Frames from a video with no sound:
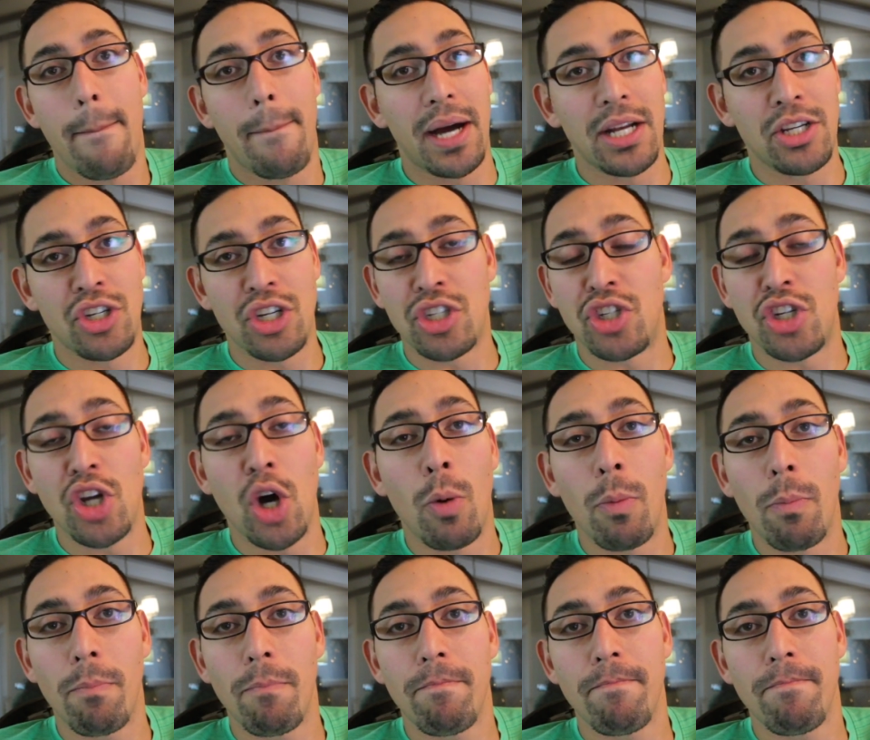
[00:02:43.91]
But just
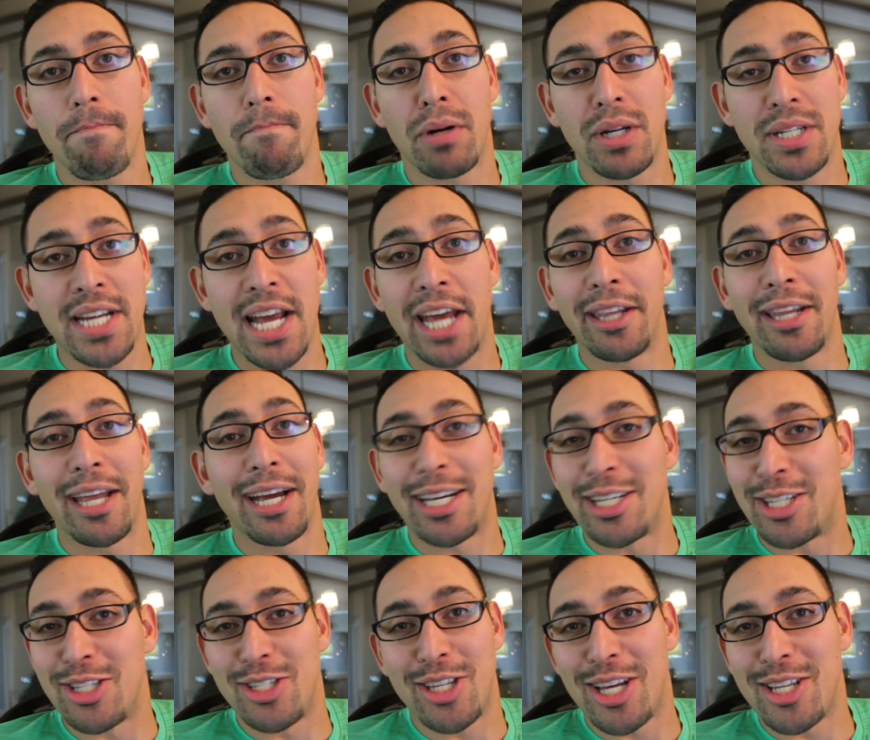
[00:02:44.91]
don't pretend like it
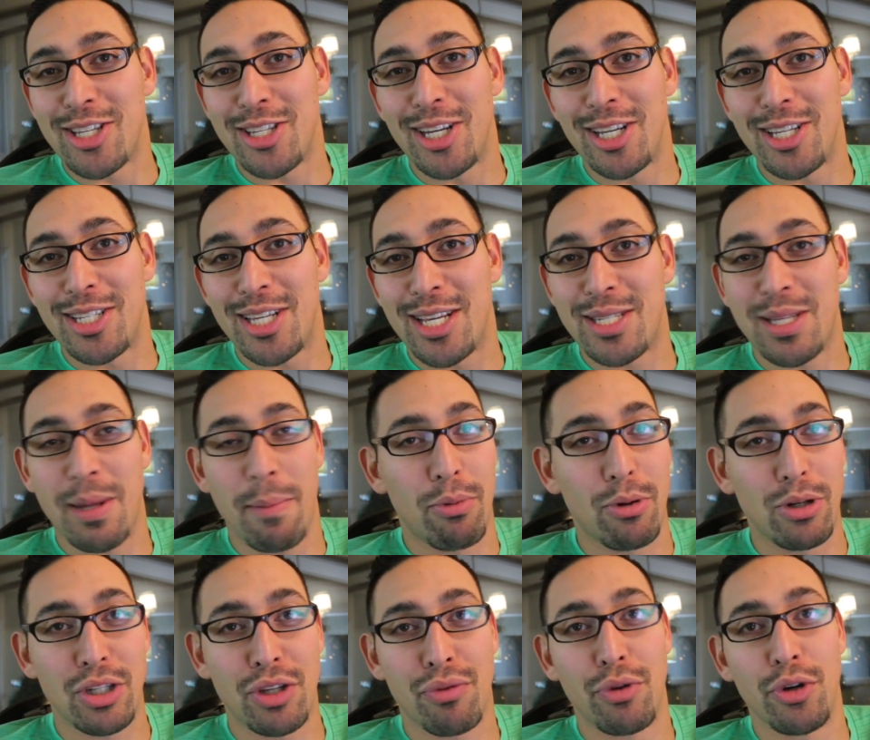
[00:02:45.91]
just doesn't exist and
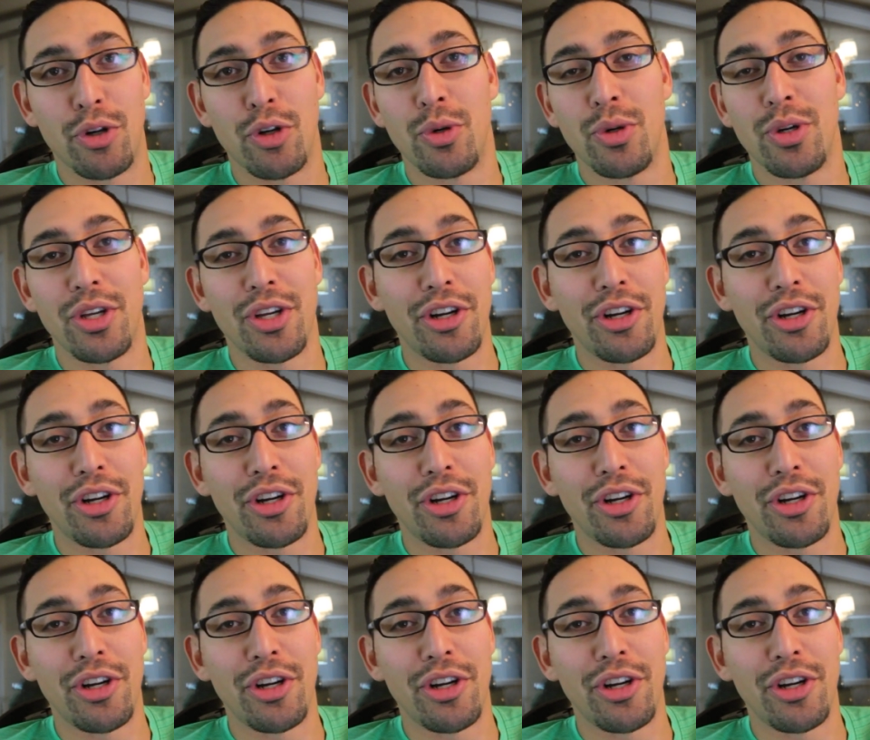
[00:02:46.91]
push through.